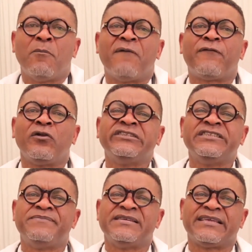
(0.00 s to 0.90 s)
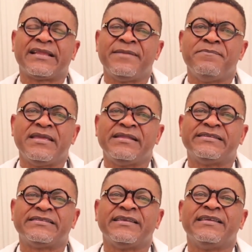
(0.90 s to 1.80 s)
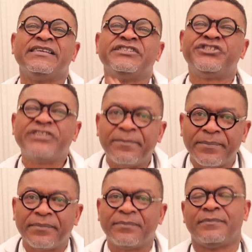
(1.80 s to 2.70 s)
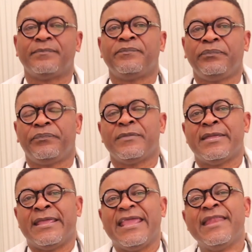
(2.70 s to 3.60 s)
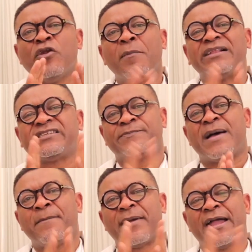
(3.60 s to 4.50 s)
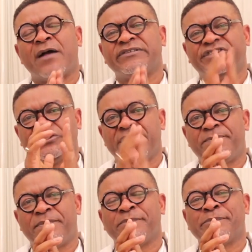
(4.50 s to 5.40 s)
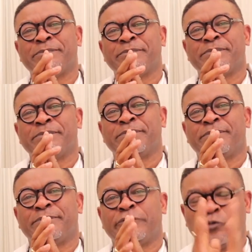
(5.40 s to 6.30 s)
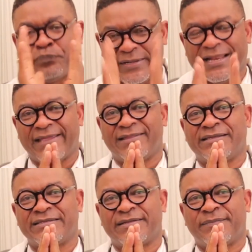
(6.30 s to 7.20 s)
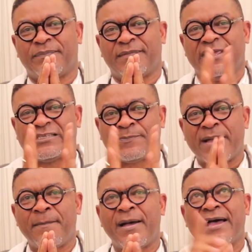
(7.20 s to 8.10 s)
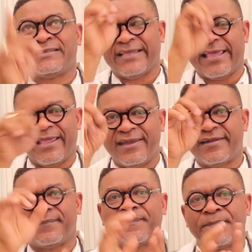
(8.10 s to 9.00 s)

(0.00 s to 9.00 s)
Morphology basically means shape. A normal sperm count shape should be like this. A sperm has a head,